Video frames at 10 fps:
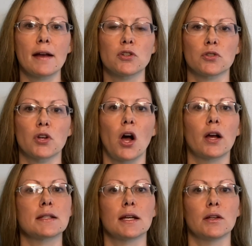your dog
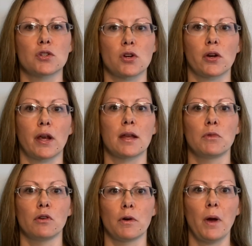until a trigger can
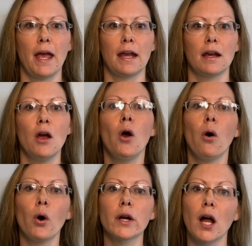move away,
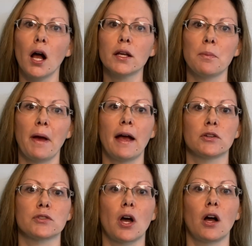or to occupy
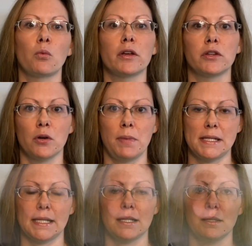your dog while you're
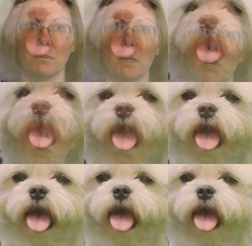busy. Maybe you're
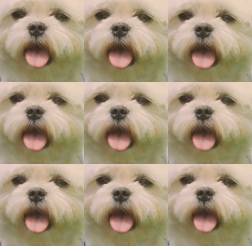picking up poop
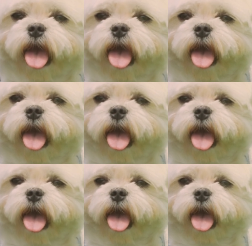or unlocking the
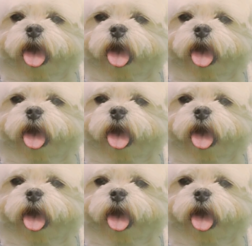car